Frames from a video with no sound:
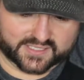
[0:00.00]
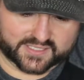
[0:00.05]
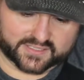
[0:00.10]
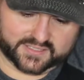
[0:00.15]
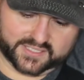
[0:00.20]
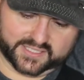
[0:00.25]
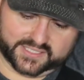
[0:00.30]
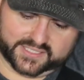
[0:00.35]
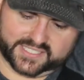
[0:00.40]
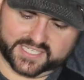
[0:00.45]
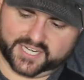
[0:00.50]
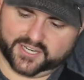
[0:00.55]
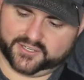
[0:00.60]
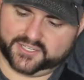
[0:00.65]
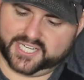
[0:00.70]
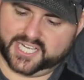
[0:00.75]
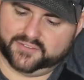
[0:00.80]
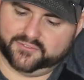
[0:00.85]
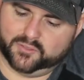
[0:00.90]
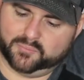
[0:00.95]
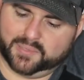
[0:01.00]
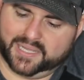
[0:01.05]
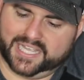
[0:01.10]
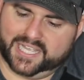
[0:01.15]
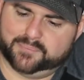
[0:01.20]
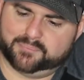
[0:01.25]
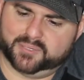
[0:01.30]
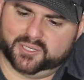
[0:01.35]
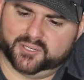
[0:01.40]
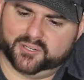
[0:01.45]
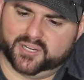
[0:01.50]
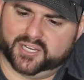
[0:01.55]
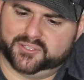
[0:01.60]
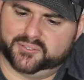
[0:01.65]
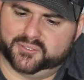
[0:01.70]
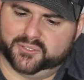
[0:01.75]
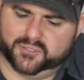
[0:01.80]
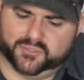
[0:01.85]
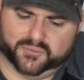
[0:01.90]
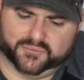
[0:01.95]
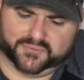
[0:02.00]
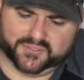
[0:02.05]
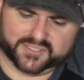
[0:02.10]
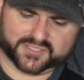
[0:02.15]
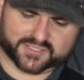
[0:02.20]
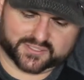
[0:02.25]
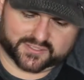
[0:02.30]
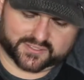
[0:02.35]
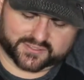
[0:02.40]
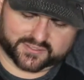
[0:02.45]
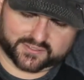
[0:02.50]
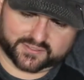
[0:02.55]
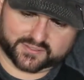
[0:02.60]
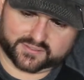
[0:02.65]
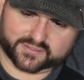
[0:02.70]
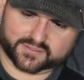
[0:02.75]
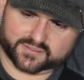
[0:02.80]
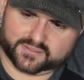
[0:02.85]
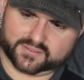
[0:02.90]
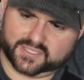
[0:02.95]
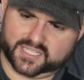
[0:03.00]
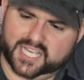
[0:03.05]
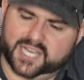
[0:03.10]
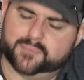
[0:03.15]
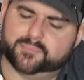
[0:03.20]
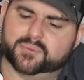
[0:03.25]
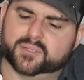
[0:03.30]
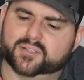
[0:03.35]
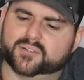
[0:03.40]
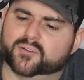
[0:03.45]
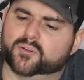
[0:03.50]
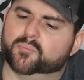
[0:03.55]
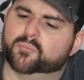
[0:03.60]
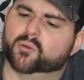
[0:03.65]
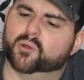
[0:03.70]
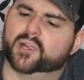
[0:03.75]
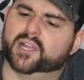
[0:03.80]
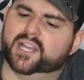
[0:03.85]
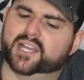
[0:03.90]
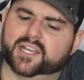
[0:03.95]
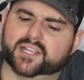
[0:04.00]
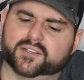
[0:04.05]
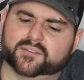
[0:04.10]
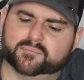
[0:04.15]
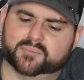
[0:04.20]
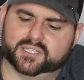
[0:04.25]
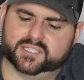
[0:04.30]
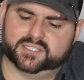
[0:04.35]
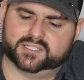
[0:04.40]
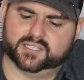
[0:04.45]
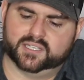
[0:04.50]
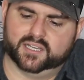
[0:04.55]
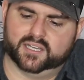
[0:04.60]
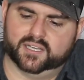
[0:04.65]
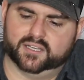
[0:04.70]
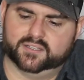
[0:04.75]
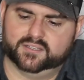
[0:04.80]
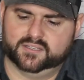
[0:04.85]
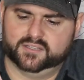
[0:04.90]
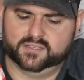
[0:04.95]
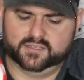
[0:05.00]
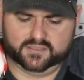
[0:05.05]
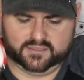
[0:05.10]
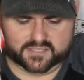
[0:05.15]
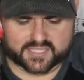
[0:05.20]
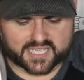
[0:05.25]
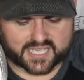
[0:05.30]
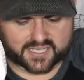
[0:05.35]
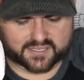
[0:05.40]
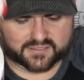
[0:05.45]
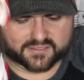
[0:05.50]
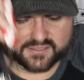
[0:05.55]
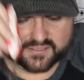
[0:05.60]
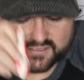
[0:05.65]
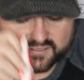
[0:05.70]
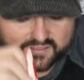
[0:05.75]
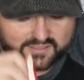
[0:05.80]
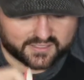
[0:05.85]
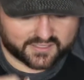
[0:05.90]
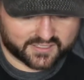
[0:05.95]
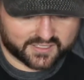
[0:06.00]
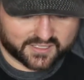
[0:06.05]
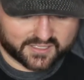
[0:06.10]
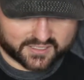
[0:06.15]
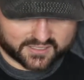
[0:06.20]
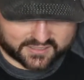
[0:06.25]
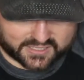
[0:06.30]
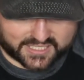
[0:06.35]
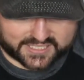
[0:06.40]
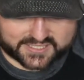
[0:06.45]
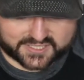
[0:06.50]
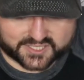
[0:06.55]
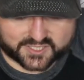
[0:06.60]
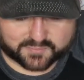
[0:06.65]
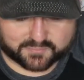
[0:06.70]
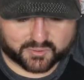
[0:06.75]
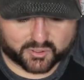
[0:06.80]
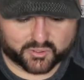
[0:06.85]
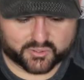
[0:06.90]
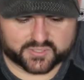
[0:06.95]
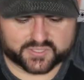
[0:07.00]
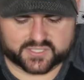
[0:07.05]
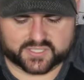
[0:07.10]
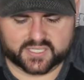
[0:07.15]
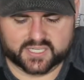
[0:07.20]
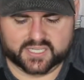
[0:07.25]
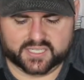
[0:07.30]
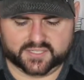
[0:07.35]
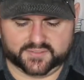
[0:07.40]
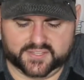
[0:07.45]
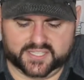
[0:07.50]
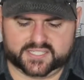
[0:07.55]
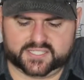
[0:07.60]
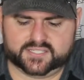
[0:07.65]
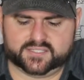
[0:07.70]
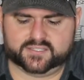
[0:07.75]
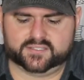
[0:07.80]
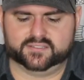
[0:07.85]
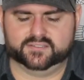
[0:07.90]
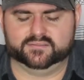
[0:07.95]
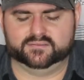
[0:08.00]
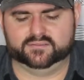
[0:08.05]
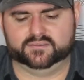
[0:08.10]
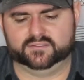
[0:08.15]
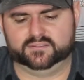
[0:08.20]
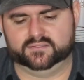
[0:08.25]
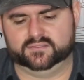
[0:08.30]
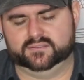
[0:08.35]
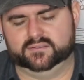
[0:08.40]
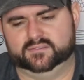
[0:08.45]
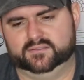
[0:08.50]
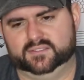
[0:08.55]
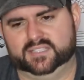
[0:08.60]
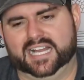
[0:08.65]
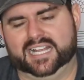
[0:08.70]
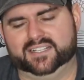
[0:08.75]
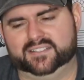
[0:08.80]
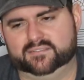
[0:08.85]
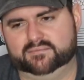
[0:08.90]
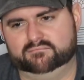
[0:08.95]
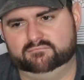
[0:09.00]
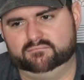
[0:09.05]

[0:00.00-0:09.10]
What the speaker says: The Daredevil by Eppinger. I don't know if it's the Eppinger brand, but yeah, lots of spoons. That